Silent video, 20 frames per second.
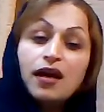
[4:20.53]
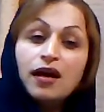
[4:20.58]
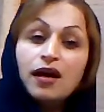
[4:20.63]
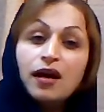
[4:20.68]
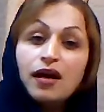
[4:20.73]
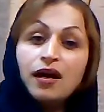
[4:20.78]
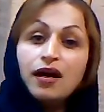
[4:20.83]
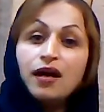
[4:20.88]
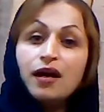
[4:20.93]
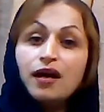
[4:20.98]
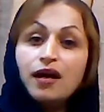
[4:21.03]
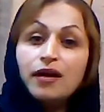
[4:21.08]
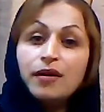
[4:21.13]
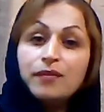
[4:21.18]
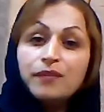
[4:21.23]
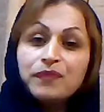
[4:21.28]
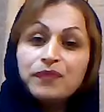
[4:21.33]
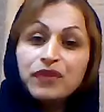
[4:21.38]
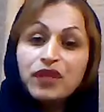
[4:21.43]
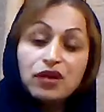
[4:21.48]

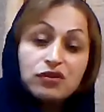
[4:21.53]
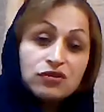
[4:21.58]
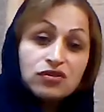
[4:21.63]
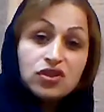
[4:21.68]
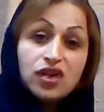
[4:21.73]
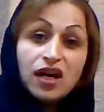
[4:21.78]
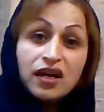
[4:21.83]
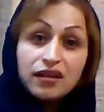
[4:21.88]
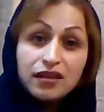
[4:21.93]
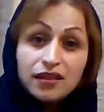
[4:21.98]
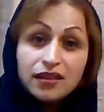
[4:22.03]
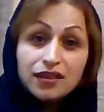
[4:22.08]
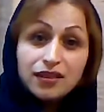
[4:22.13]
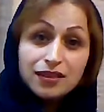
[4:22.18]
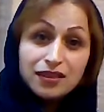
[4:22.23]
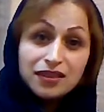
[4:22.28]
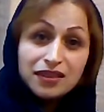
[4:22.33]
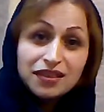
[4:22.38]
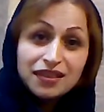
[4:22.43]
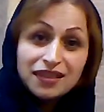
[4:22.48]
Are you
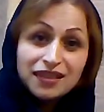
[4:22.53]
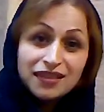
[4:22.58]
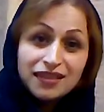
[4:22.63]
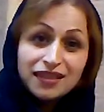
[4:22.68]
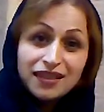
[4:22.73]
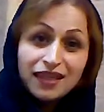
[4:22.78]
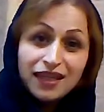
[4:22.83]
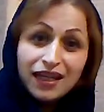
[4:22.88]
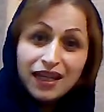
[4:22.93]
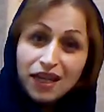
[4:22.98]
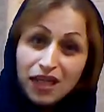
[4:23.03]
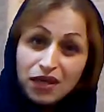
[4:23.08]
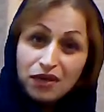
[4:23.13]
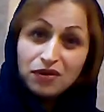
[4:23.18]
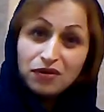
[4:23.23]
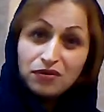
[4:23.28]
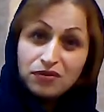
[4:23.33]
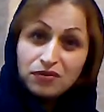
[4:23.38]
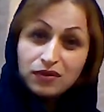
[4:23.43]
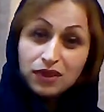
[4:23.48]
tired?
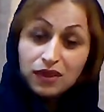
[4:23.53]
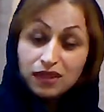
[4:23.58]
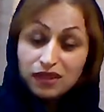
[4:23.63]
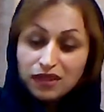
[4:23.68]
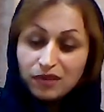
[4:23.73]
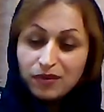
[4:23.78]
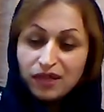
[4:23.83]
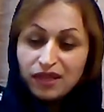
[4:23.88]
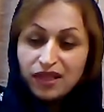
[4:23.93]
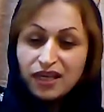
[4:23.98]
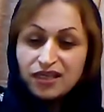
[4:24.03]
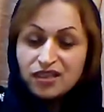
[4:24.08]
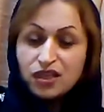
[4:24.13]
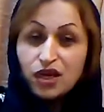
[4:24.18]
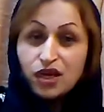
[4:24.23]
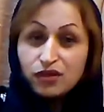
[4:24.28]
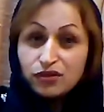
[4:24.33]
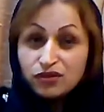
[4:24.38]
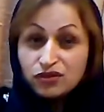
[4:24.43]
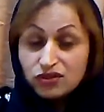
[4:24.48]
No. Come on. Yes.
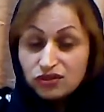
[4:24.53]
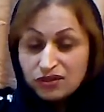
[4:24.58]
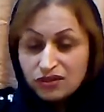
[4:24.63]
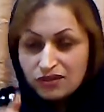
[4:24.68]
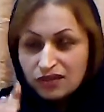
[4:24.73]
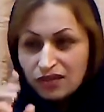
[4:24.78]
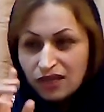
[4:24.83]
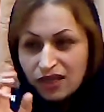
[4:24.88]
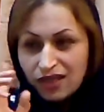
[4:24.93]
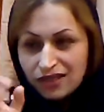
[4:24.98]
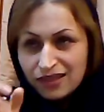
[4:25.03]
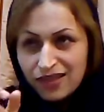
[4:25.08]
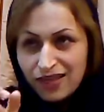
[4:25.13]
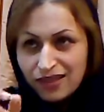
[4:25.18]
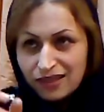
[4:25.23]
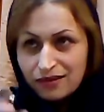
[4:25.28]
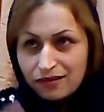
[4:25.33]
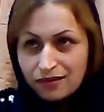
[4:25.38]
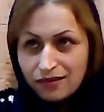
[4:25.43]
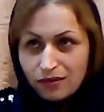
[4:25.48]
Are you? I
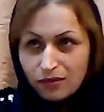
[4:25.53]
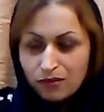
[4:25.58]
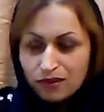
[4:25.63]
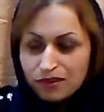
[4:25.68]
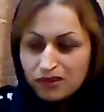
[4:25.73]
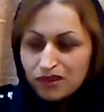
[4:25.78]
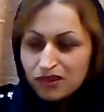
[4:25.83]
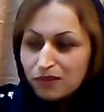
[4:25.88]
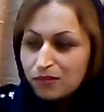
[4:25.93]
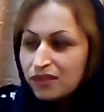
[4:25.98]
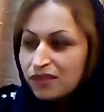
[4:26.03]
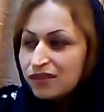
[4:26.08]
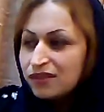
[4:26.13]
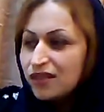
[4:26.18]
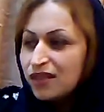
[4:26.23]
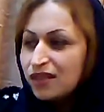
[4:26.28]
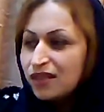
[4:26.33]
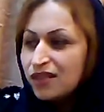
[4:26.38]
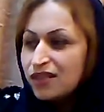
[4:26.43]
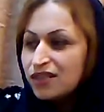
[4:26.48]
want to talk
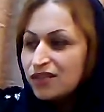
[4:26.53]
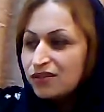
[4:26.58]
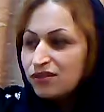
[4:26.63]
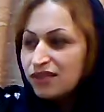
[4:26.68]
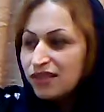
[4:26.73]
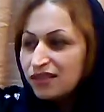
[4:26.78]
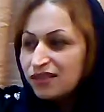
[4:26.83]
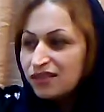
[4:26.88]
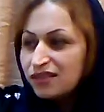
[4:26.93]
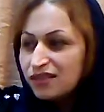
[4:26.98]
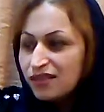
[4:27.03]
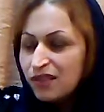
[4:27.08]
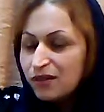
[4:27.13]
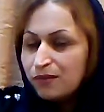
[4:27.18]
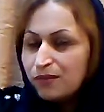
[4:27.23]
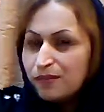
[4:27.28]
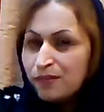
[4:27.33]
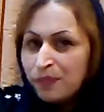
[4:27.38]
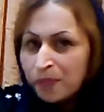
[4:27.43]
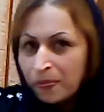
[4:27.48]
about students.
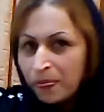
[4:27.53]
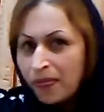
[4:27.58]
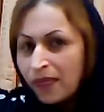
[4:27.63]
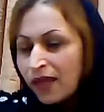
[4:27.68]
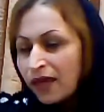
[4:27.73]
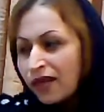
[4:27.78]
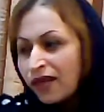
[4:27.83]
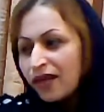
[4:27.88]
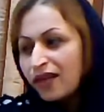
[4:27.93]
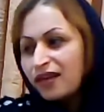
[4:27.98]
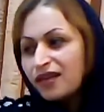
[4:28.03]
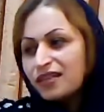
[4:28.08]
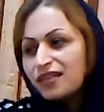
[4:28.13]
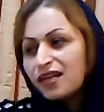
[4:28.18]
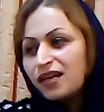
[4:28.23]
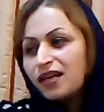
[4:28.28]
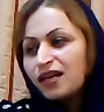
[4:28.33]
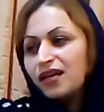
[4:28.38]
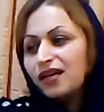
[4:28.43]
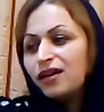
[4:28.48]

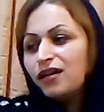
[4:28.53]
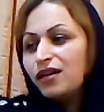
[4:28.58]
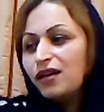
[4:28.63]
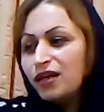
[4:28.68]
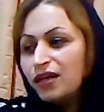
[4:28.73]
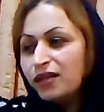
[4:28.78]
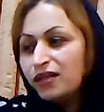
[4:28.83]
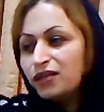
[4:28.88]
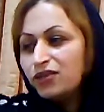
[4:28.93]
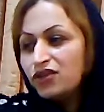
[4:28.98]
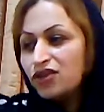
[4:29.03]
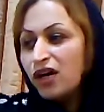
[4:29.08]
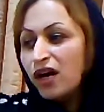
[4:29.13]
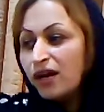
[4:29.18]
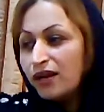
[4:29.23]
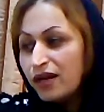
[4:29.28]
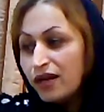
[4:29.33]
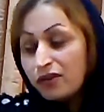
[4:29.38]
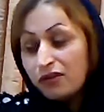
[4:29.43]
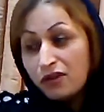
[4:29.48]
Yes. Are you
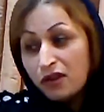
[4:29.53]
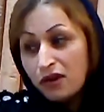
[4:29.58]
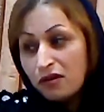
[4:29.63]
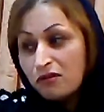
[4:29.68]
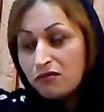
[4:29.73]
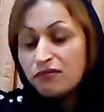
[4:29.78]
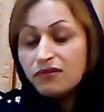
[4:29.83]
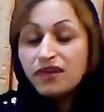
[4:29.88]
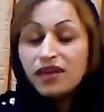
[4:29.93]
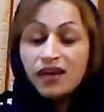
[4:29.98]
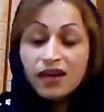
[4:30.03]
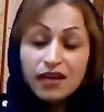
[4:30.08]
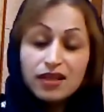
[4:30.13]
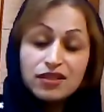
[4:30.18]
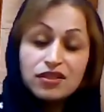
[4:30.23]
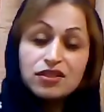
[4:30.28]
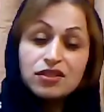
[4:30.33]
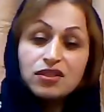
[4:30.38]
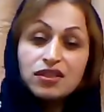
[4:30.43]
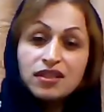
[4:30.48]
tired? No.
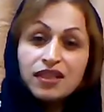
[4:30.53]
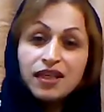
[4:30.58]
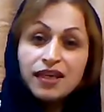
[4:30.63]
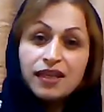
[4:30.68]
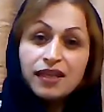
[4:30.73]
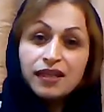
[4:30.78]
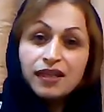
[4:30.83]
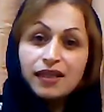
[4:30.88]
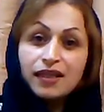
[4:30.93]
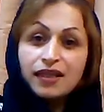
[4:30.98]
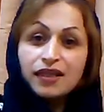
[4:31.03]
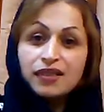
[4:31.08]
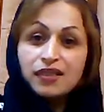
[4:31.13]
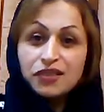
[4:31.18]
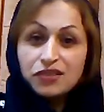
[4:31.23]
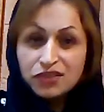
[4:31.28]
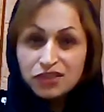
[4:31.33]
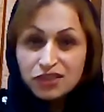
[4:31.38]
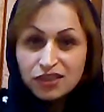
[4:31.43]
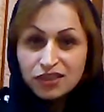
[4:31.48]
Yes. You can
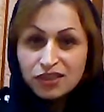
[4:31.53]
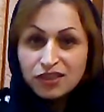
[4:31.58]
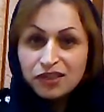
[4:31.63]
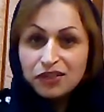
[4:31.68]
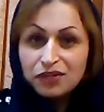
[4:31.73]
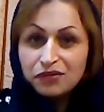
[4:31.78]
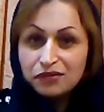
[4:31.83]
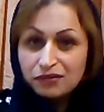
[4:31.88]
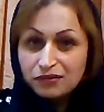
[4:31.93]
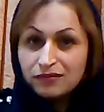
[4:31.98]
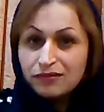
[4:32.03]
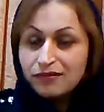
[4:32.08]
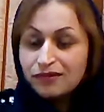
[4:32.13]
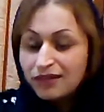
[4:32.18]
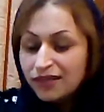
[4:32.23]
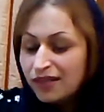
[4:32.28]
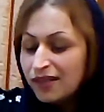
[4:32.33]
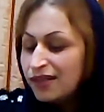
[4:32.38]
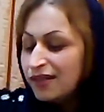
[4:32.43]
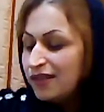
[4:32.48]
continue.
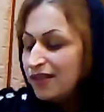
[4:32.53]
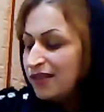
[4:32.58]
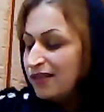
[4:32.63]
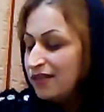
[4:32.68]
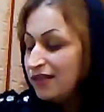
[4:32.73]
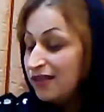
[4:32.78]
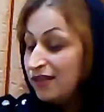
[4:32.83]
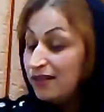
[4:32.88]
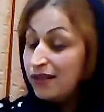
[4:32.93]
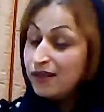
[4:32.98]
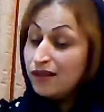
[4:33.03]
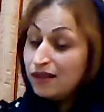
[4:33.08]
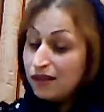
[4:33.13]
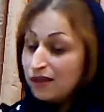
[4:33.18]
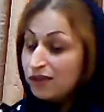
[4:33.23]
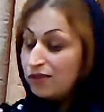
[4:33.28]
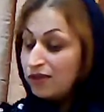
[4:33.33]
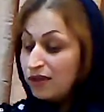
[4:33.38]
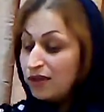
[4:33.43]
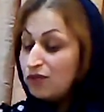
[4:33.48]
Yeah. Then
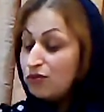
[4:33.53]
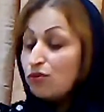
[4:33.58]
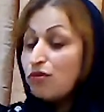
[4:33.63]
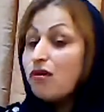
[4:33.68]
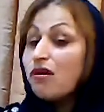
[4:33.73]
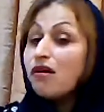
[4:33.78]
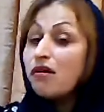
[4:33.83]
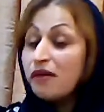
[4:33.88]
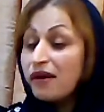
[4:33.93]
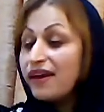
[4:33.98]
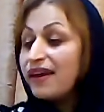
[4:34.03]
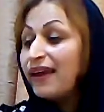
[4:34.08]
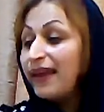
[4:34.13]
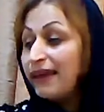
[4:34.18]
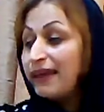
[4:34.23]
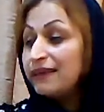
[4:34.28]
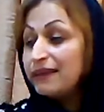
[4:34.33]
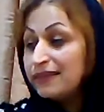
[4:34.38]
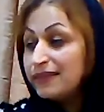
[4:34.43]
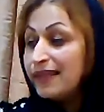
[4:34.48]
I think you are
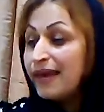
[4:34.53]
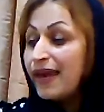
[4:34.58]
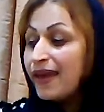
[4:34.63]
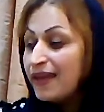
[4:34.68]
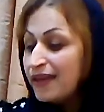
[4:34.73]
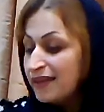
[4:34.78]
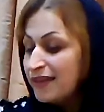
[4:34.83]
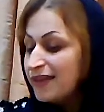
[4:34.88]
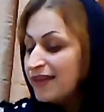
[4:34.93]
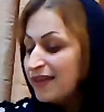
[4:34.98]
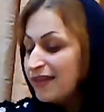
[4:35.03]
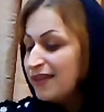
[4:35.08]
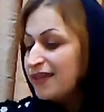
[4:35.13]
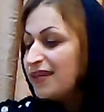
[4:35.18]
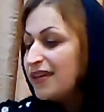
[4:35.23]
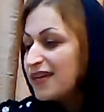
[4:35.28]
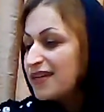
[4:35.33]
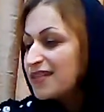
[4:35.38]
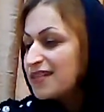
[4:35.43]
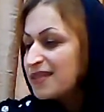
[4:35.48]
okay today.
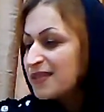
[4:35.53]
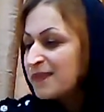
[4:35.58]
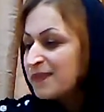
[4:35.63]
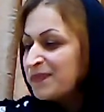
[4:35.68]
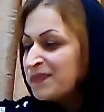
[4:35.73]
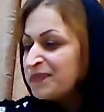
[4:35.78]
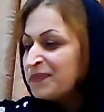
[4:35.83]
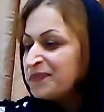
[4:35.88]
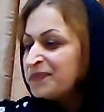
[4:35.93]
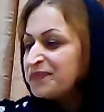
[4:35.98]
Yes.